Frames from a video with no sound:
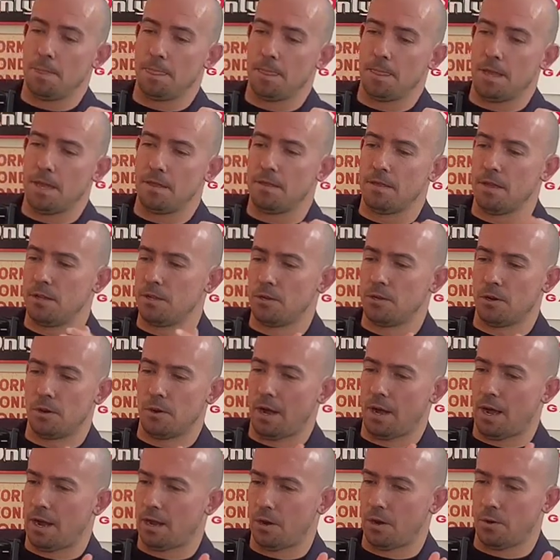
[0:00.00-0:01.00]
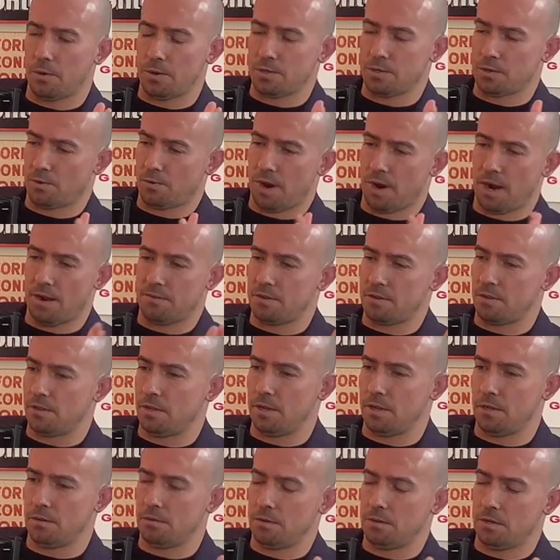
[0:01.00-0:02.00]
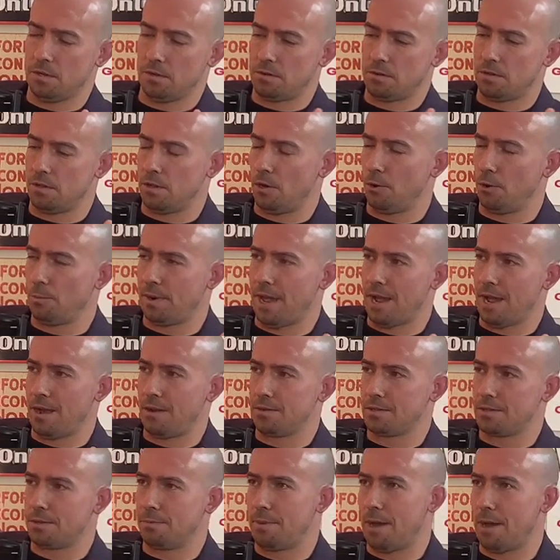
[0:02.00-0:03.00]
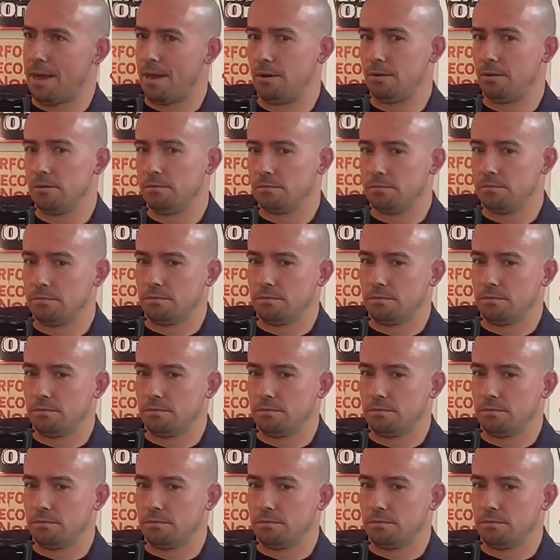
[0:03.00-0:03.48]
And then, I always arrive to the, to the open house about